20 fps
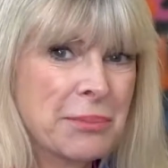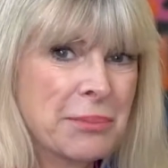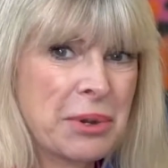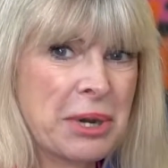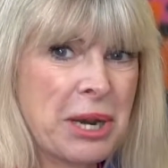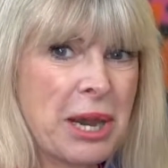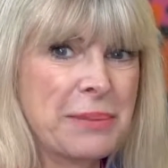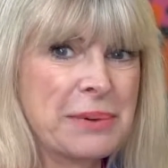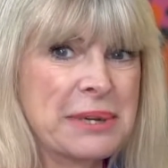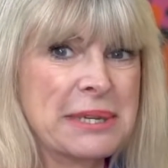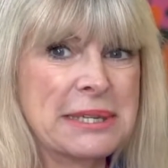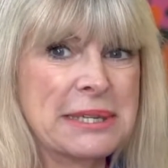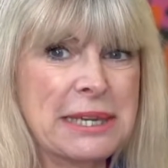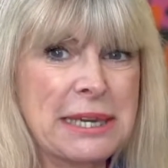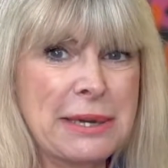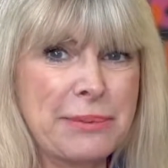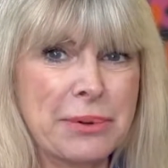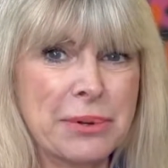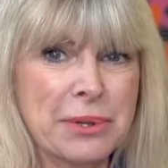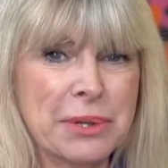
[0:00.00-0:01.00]
But now I've been
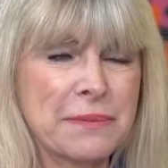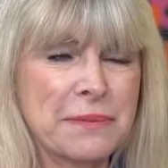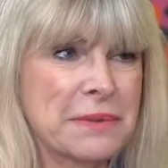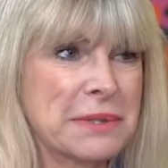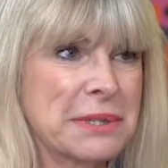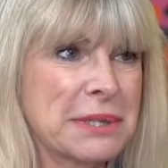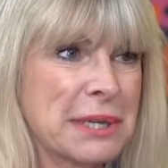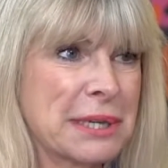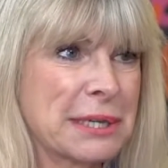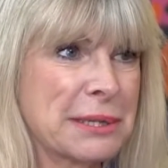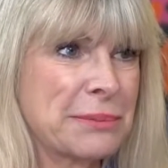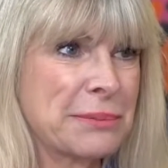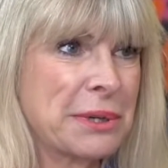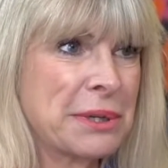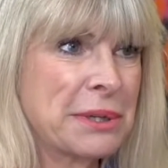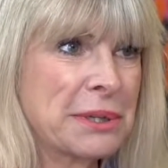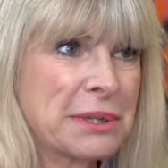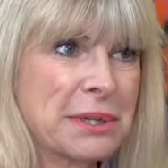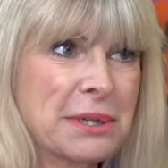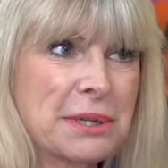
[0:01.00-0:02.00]
sleeping with him for 6
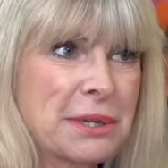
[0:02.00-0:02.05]
months.